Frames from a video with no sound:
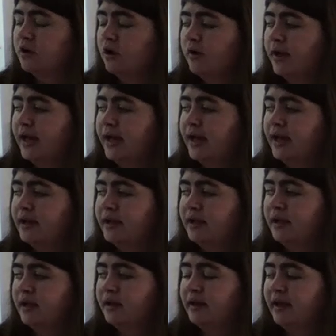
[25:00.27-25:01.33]
ahead
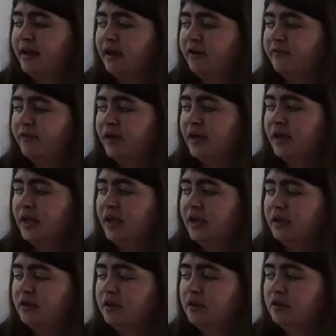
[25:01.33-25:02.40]
and have
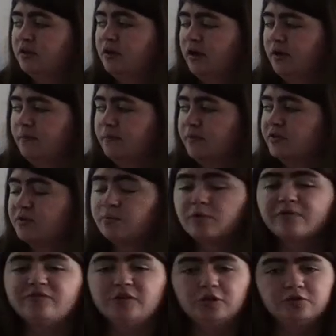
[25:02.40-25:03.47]
some
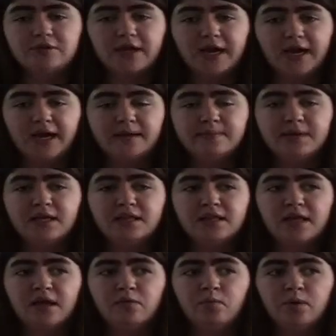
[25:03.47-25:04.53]
review time, and
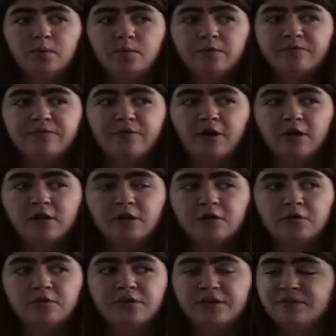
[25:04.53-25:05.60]
then we will
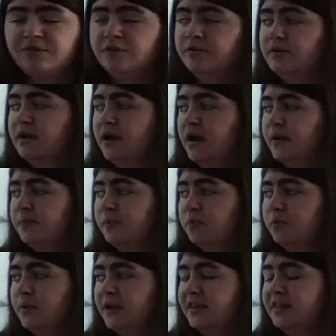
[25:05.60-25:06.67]
follow this unit up
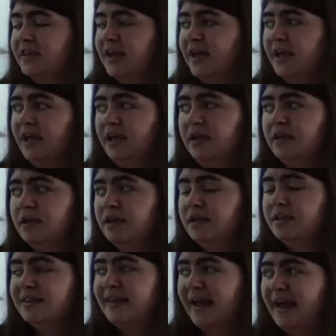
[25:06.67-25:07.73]
with a
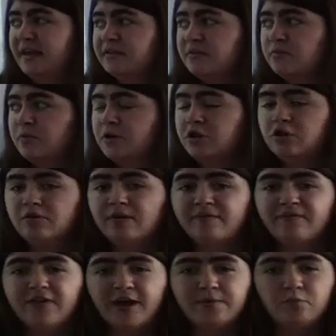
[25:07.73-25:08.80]
test, which you can
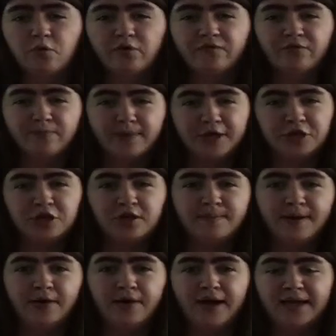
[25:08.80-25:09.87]
find more information
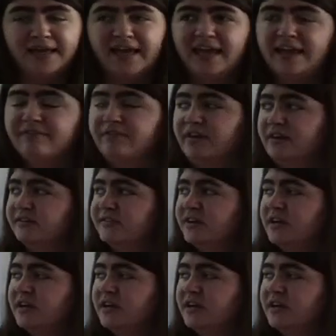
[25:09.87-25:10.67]
about on Canvas.